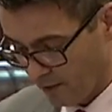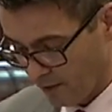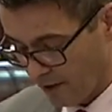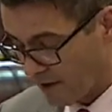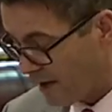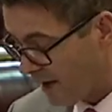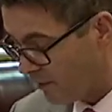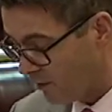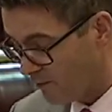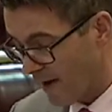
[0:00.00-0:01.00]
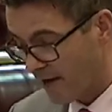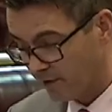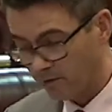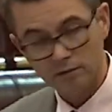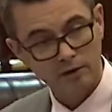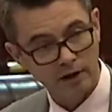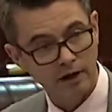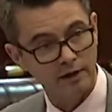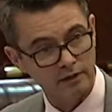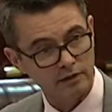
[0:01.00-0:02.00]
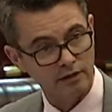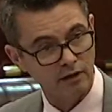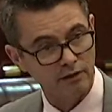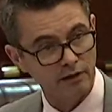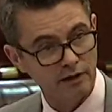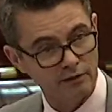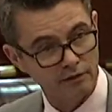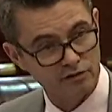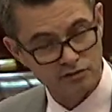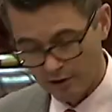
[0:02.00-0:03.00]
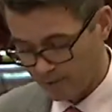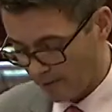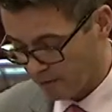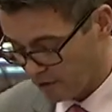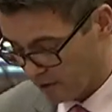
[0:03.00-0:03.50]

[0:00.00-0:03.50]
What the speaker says: and in the end abandoned in Kokoda, in Papua